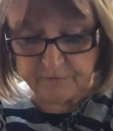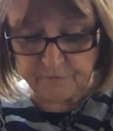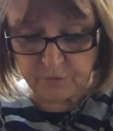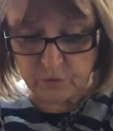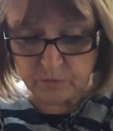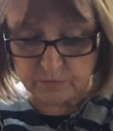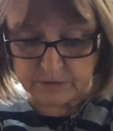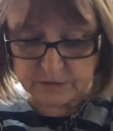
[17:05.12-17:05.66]

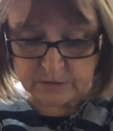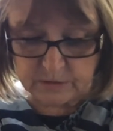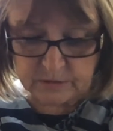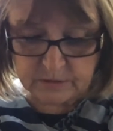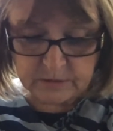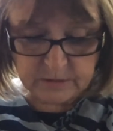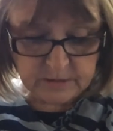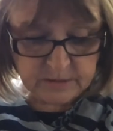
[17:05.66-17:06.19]
fruit.
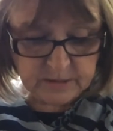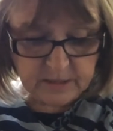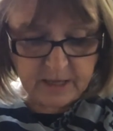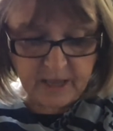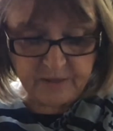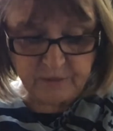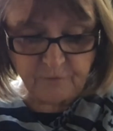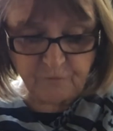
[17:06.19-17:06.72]

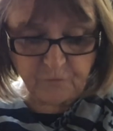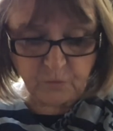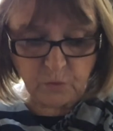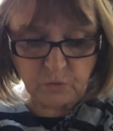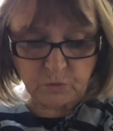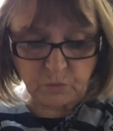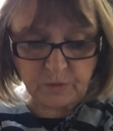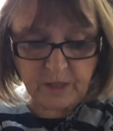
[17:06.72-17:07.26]
And the
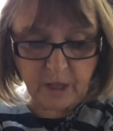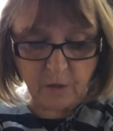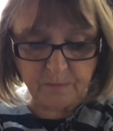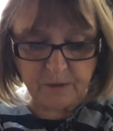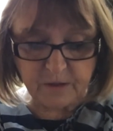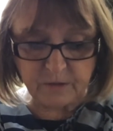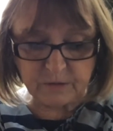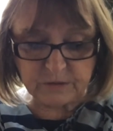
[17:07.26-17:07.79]
fruit will help
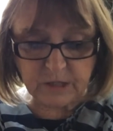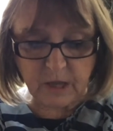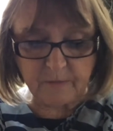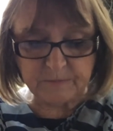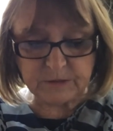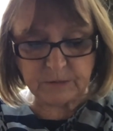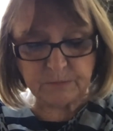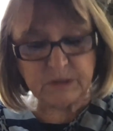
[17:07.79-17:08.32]
others
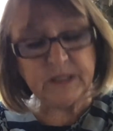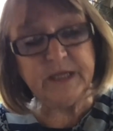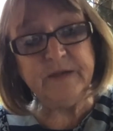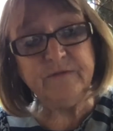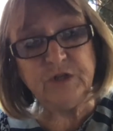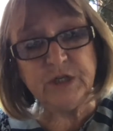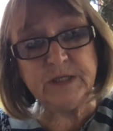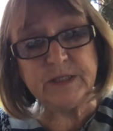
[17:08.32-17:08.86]
come to
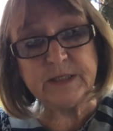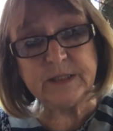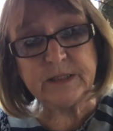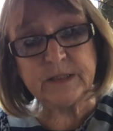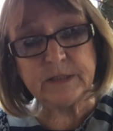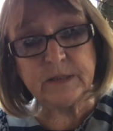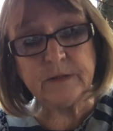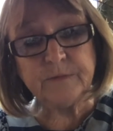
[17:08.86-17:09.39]
believe
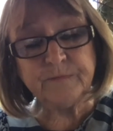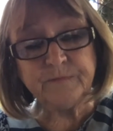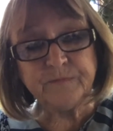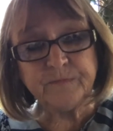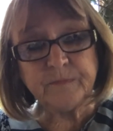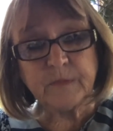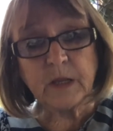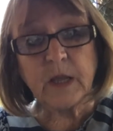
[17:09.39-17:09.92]
Jesus
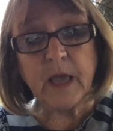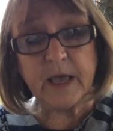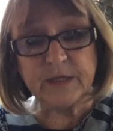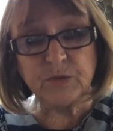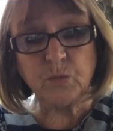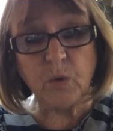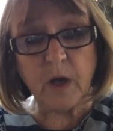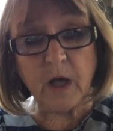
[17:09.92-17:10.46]

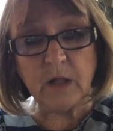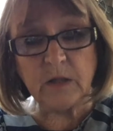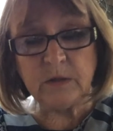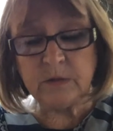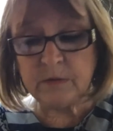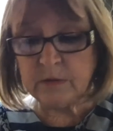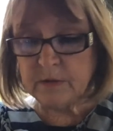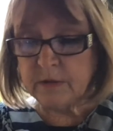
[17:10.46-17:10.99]
as well.
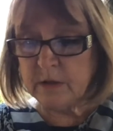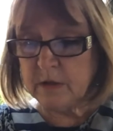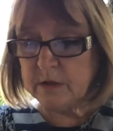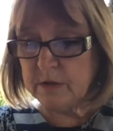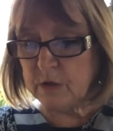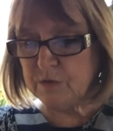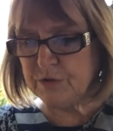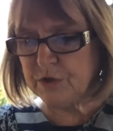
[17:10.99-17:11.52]

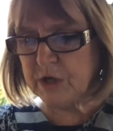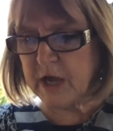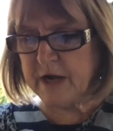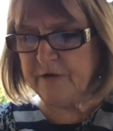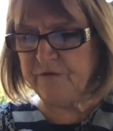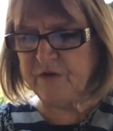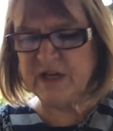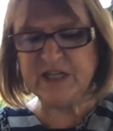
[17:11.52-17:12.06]
Those are kind
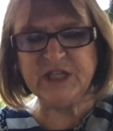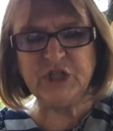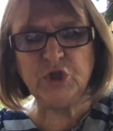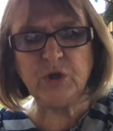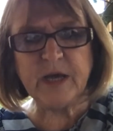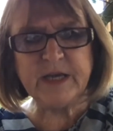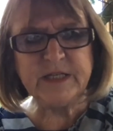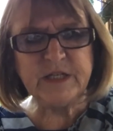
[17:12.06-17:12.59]
of fun. Did you
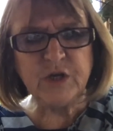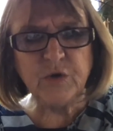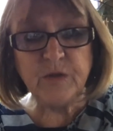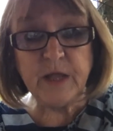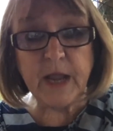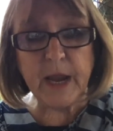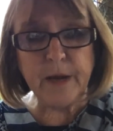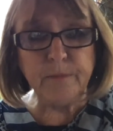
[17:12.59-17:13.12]
guys know
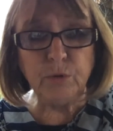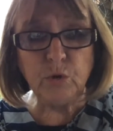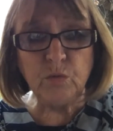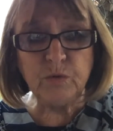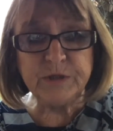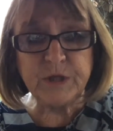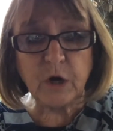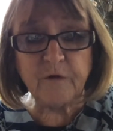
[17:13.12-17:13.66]
that Abel
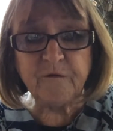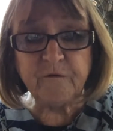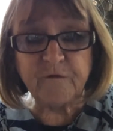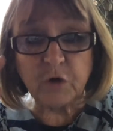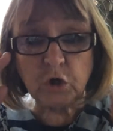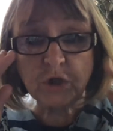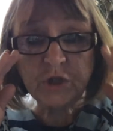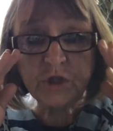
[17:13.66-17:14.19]
was our
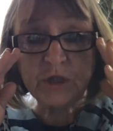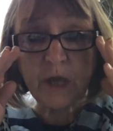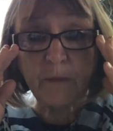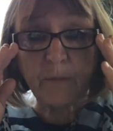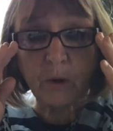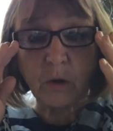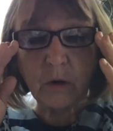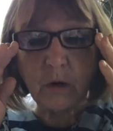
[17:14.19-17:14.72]
first
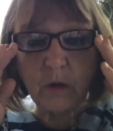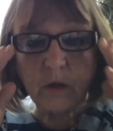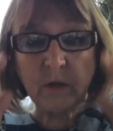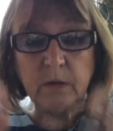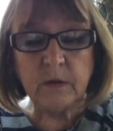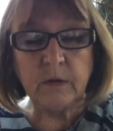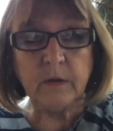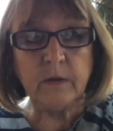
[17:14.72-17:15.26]
shepherd?
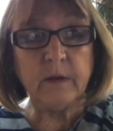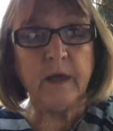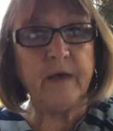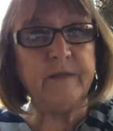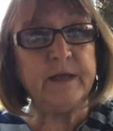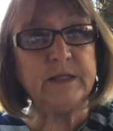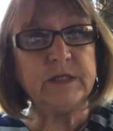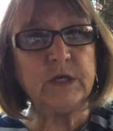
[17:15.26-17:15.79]

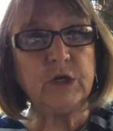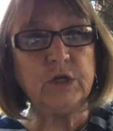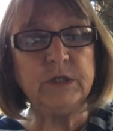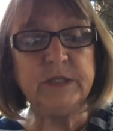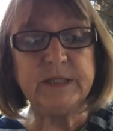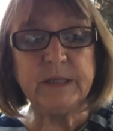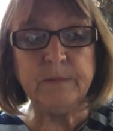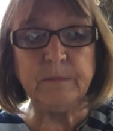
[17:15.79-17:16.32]
And that's a
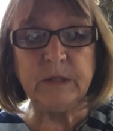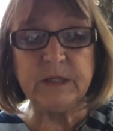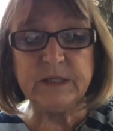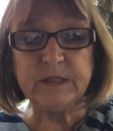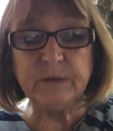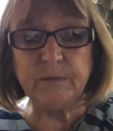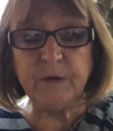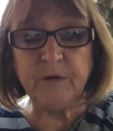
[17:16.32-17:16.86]
good
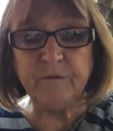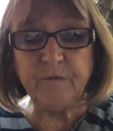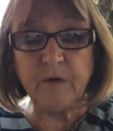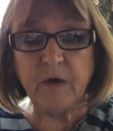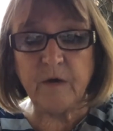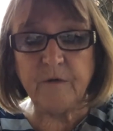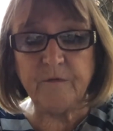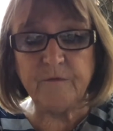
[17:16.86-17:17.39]
symbolism of,
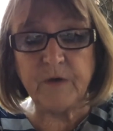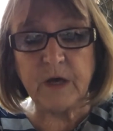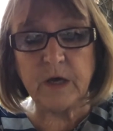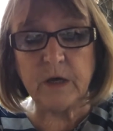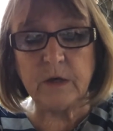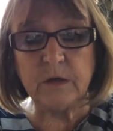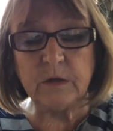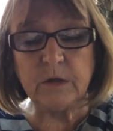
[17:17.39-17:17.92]
of
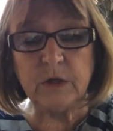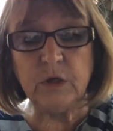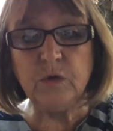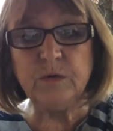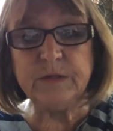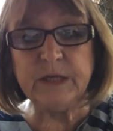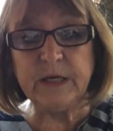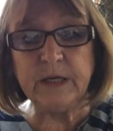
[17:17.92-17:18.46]
uh,
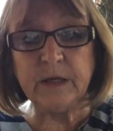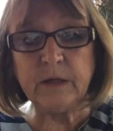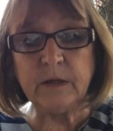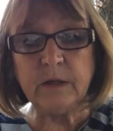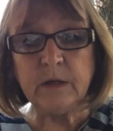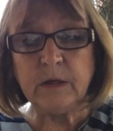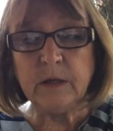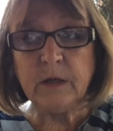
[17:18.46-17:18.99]
using
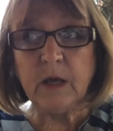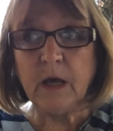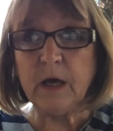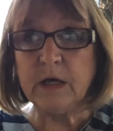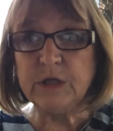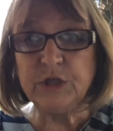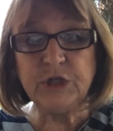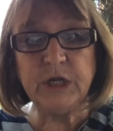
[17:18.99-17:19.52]

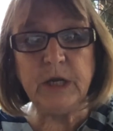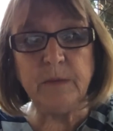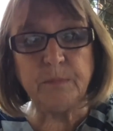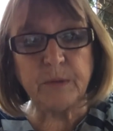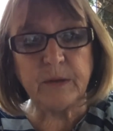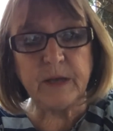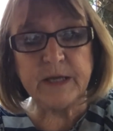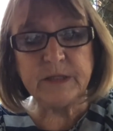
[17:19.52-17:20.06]
uh, sheep
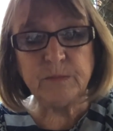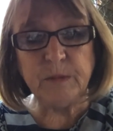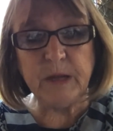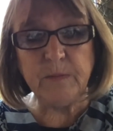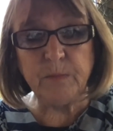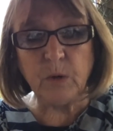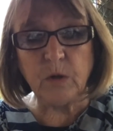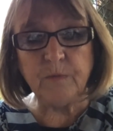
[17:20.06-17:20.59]
as
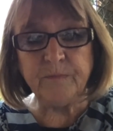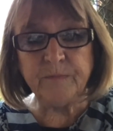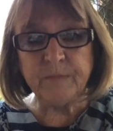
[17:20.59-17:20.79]
people.